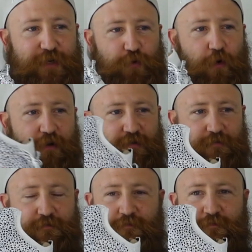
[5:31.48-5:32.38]
which one
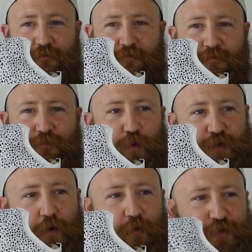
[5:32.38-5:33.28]

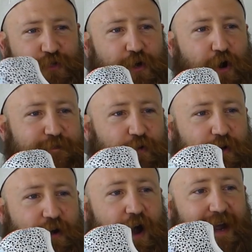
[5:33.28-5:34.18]
would you go
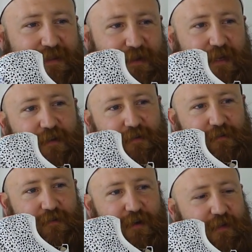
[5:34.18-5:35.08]
for. I think
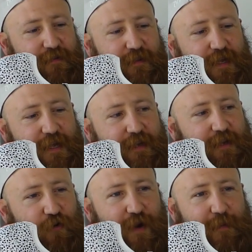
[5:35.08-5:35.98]
that the
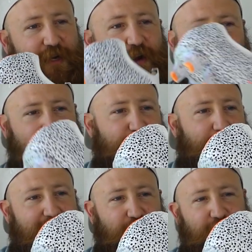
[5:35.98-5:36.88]
Korea Mercurials are
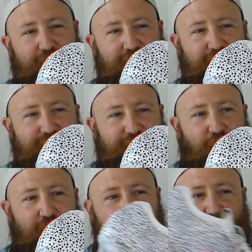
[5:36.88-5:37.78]
better looking than the
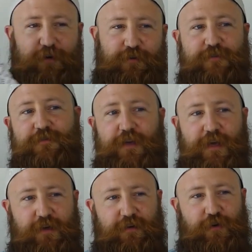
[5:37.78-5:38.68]
Safari Mercurials.
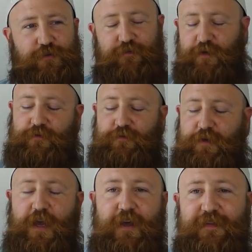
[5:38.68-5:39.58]
Controversial.
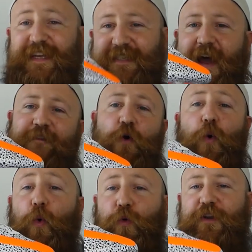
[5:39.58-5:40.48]
These have
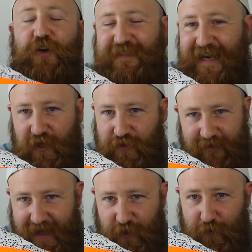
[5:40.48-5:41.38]
all the nostalgia
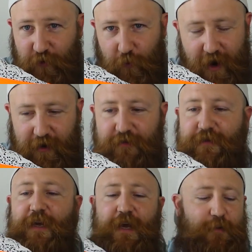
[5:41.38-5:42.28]
value in the
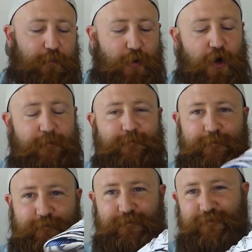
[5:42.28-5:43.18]
world, but
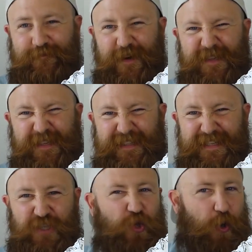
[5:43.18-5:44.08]
I think
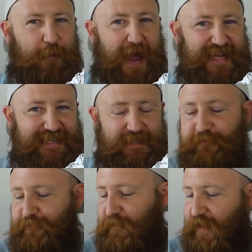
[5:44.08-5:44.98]
these look better.
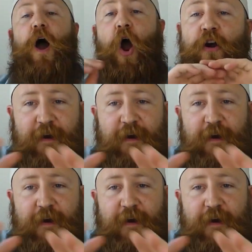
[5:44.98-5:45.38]
All